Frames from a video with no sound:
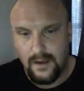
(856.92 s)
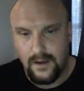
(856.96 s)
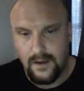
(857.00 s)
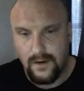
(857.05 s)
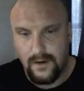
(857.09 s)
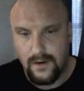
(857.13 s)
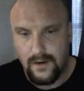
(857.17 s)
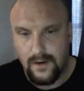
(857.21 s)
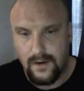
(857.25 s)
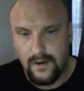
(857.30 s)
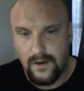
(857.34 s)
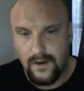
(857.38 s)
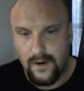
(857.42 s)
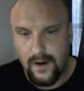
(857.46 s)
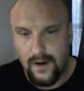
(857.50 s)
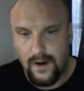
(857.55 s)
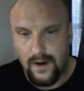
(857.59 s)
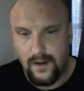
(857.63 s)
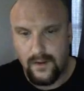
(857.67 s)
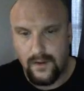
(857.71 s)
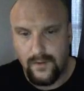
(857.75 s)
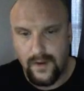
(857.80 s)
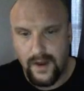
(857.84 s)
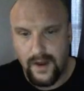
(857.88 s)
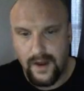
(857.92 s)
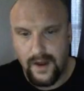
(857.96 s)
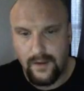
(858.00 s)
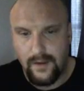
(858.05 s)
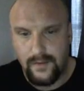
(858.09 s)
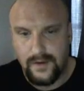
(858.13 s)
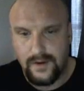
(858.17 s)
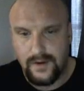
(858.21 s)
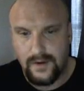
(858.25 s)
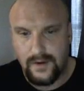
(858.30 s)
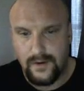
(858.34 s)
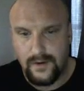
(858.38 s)
you can go all the way
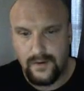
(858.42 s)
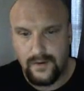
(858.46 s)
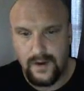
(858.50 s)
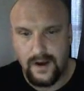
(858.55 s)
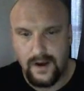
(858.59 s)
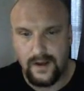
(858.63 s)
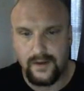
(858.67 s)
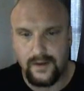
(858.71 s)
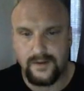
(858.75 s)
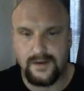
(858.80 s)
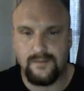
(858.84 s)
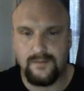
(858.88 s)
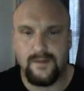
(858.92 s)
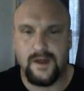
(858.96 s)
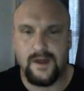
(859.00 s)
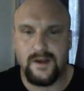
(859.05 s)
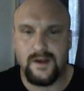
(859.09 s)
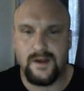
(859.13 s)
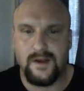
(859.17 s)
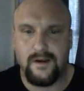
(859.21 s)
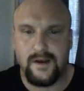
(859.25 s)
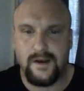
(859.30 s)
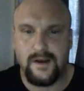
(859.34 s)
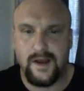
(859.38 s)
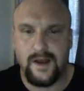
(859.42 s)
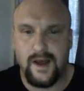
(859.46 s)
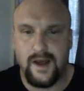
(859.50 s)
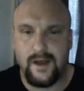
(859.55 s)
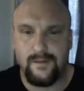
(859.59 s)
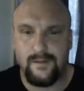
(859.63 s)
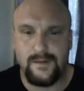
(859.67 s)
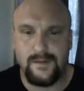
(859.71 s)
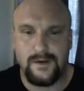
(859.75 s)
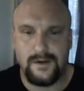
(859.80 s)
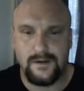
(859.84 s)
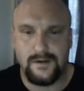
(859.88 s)
up to, and it goes in military
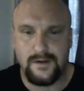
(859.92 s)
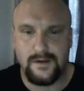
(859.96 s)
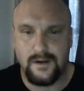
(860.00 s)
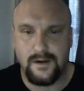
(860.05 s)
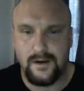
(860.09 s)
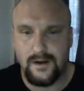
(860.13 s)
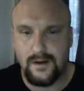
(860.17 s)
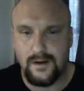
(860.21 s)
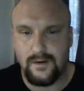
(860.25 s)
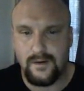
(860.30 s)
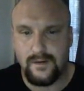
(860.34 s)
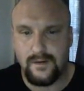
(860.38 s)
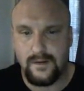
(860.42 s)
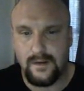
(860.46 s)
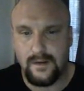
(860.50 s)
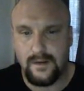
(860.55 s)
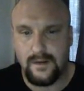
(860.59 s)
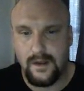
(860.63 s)
time, just so you know.